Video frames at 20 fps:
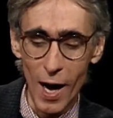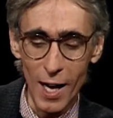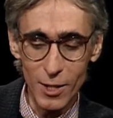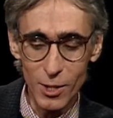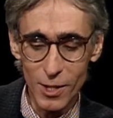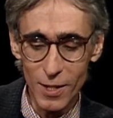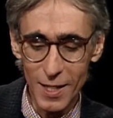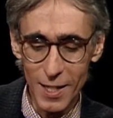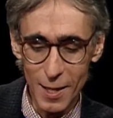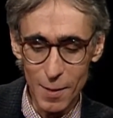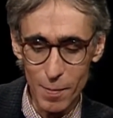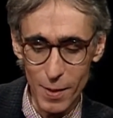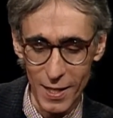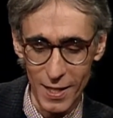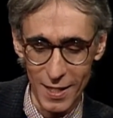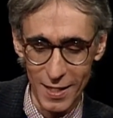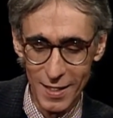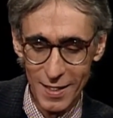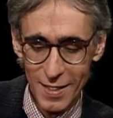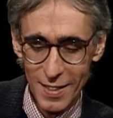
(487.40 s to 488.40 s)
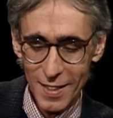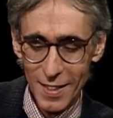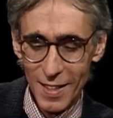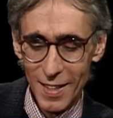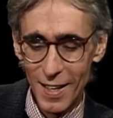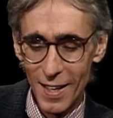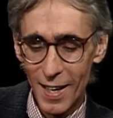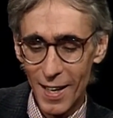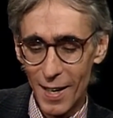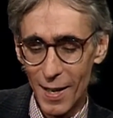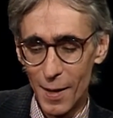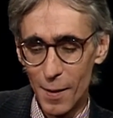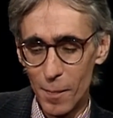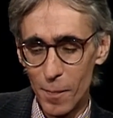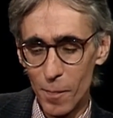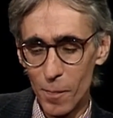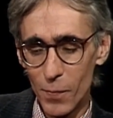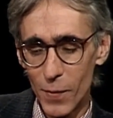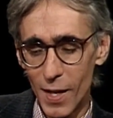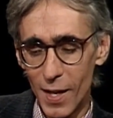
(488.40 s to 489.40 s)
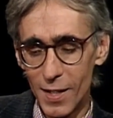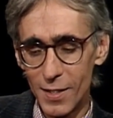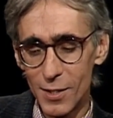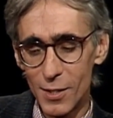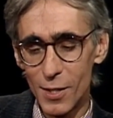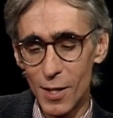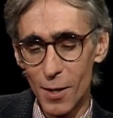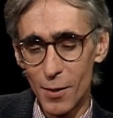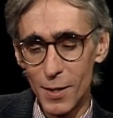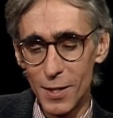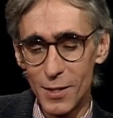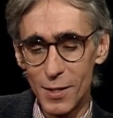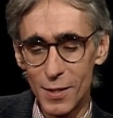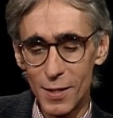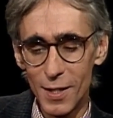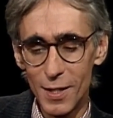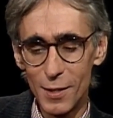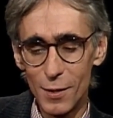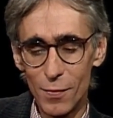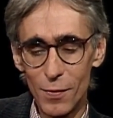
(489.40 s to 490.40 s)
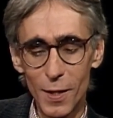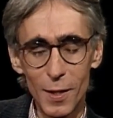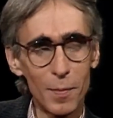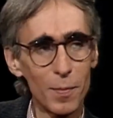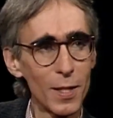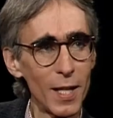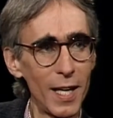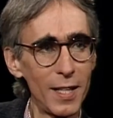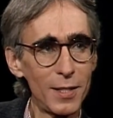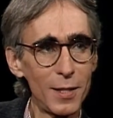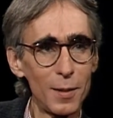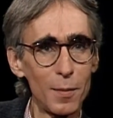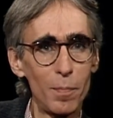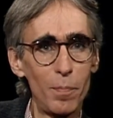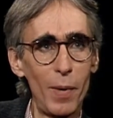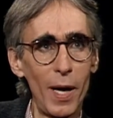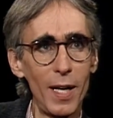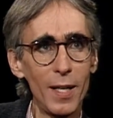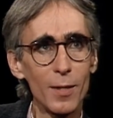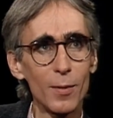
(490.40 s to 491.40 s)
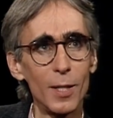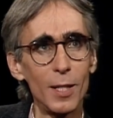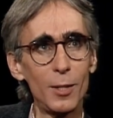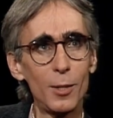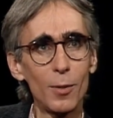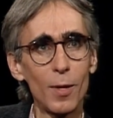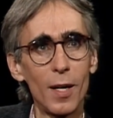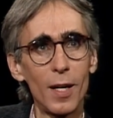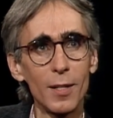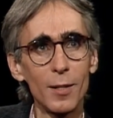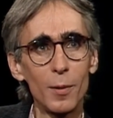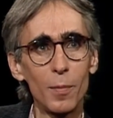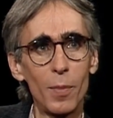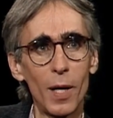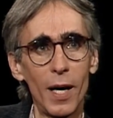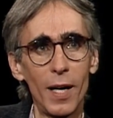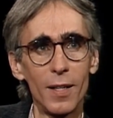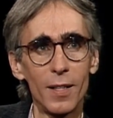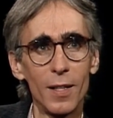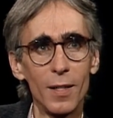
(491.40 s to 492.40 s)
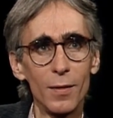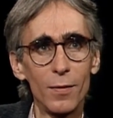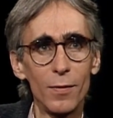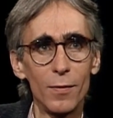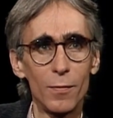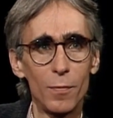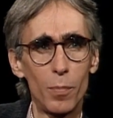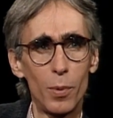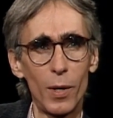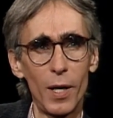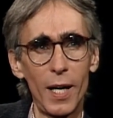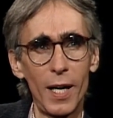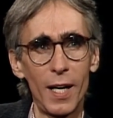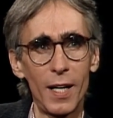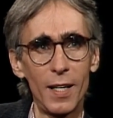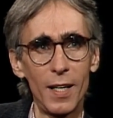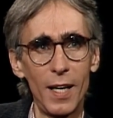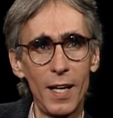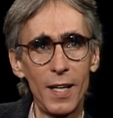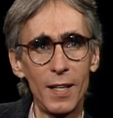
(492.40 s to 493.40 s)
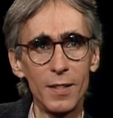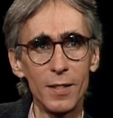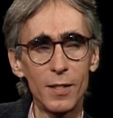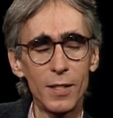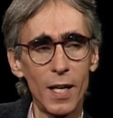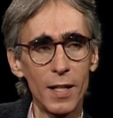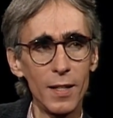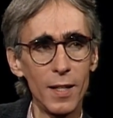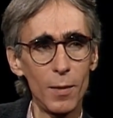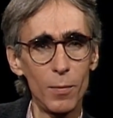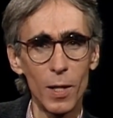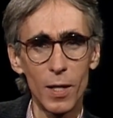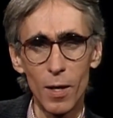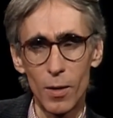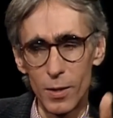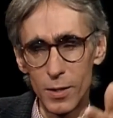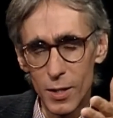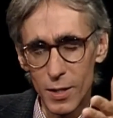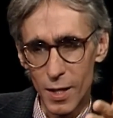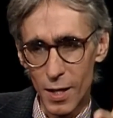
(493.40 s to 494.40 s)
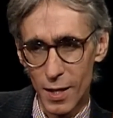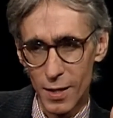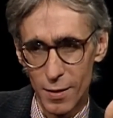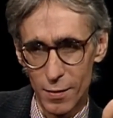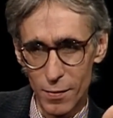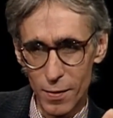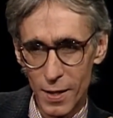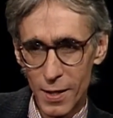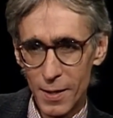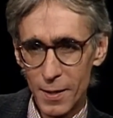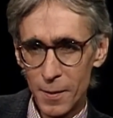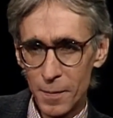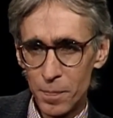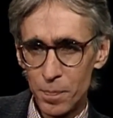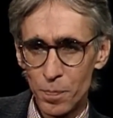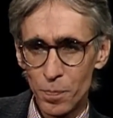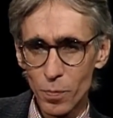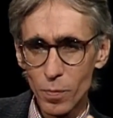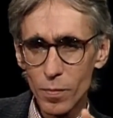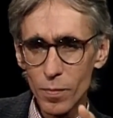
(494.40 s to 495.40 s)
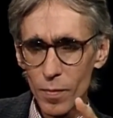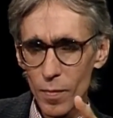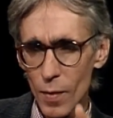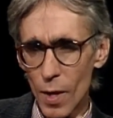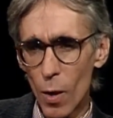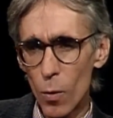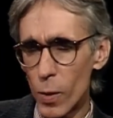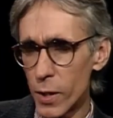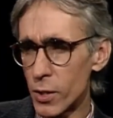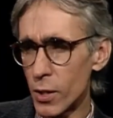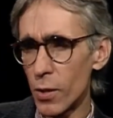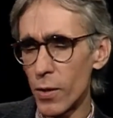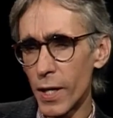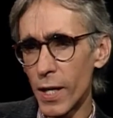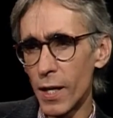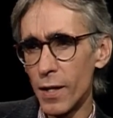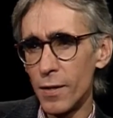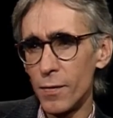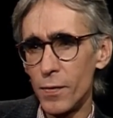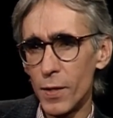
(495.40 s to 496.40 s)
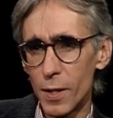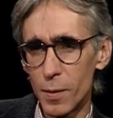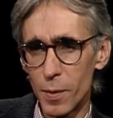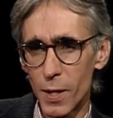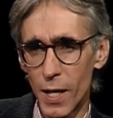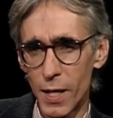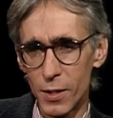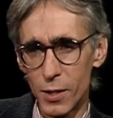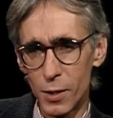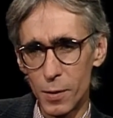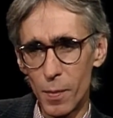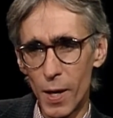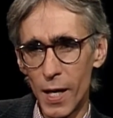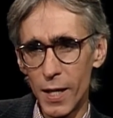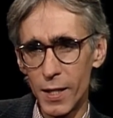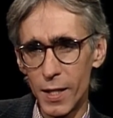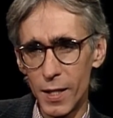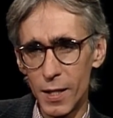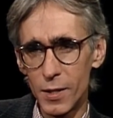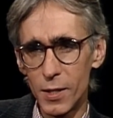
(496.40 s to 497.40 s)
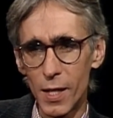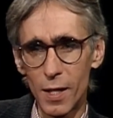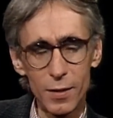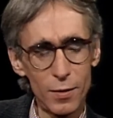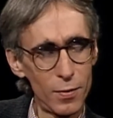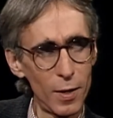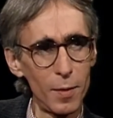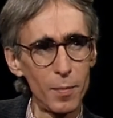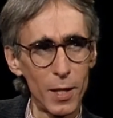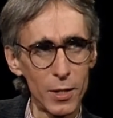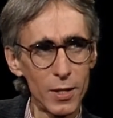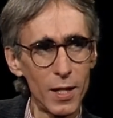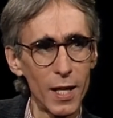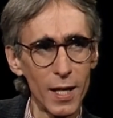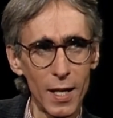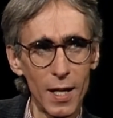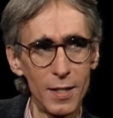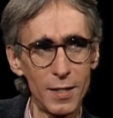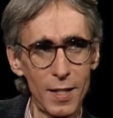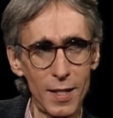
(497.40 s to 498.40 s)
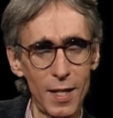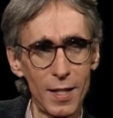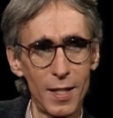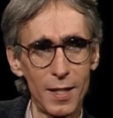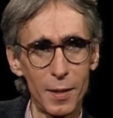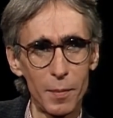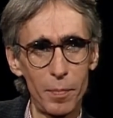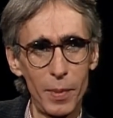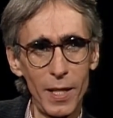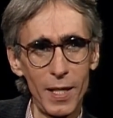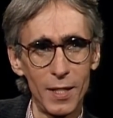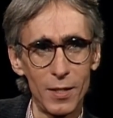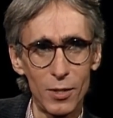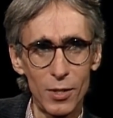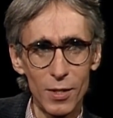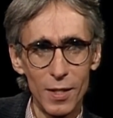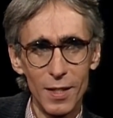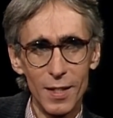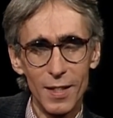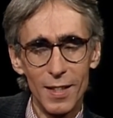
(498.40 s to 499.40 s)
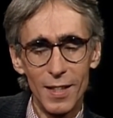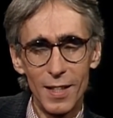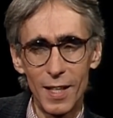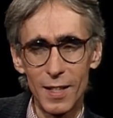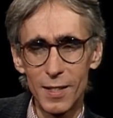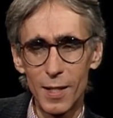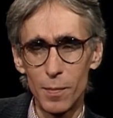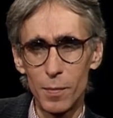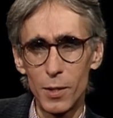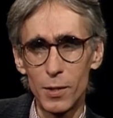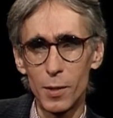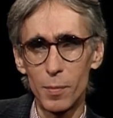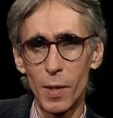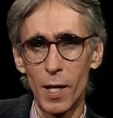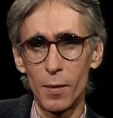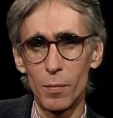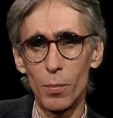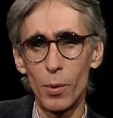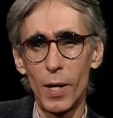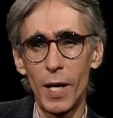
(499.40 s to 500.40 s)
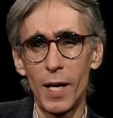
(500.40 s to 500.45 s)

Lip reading: Why should he be? And so it's Philip Glass in a bakery trying to buy a loaf of bread, and suddenly we go into kind of what's going on in Philip Glass's mind, and it sounds very much like Einstein on the Beach, except it's about